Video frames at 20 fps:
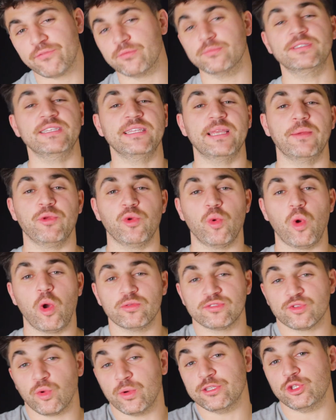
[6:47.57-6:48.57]
from ZWO
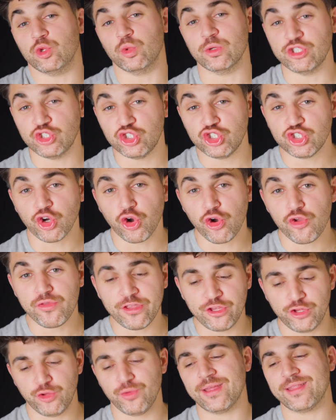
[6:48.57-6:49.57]
is going to ensure
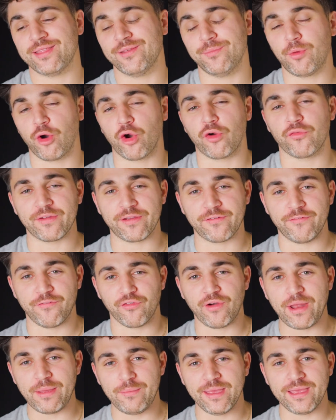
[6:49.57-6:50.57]
that you get the perfect
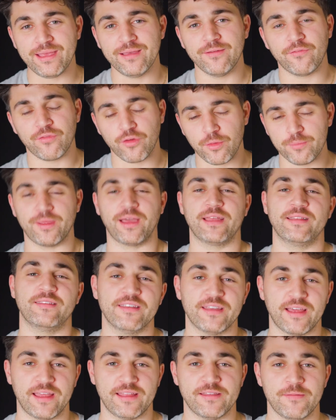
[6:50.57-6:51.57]
framing from night to
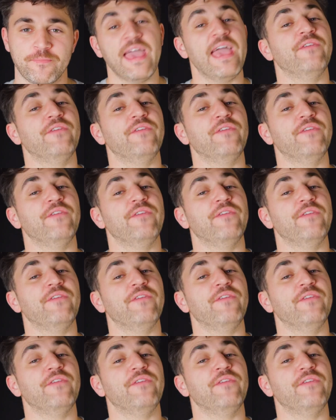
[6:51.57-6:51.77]
night.